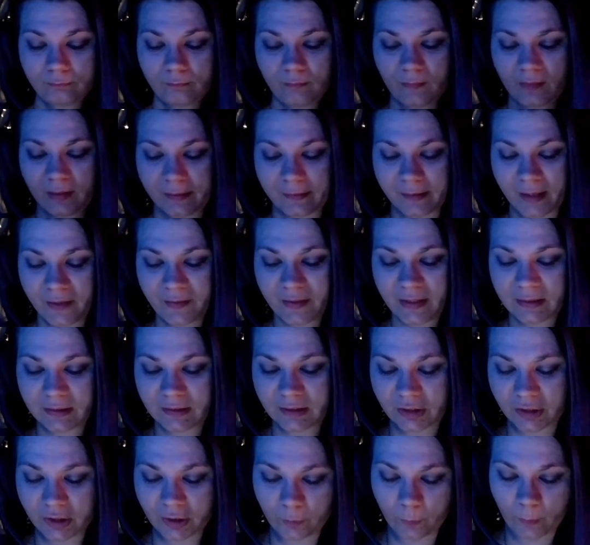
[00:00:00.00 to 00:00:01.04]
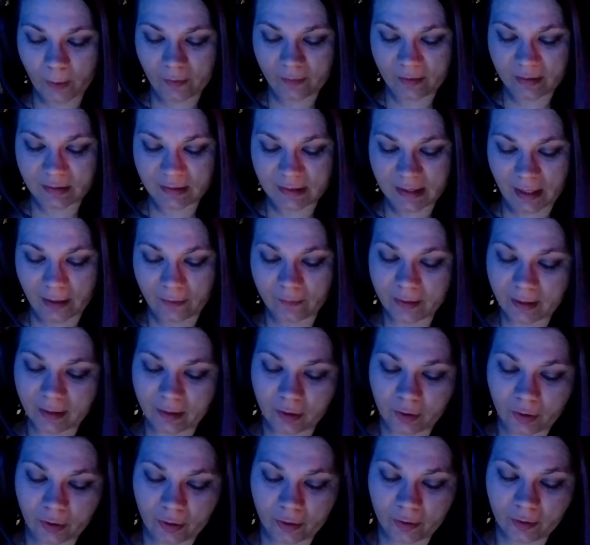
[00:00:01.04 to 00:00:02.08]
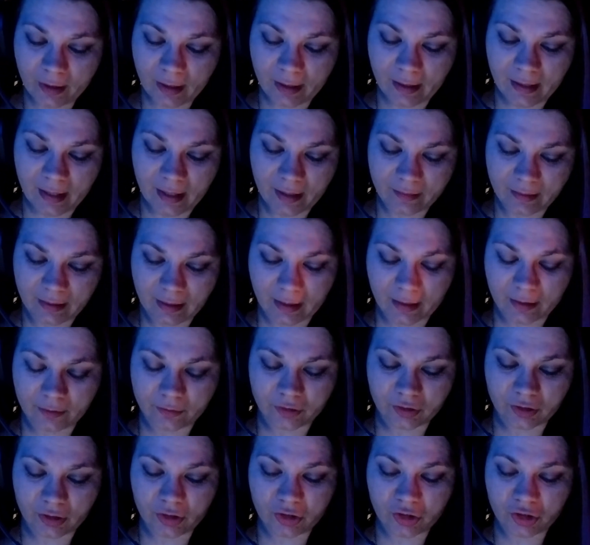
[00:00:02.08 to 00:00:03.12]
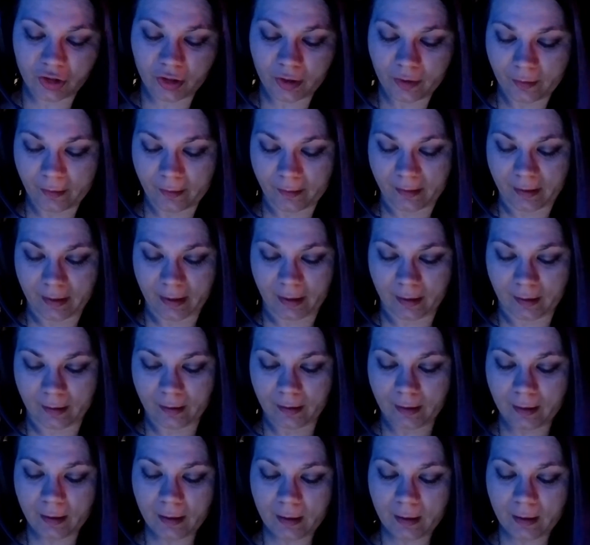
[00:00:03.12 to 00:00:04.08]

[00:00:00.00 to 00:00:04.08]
Nothing stood where the sound had occurred, and nothing else stirred there.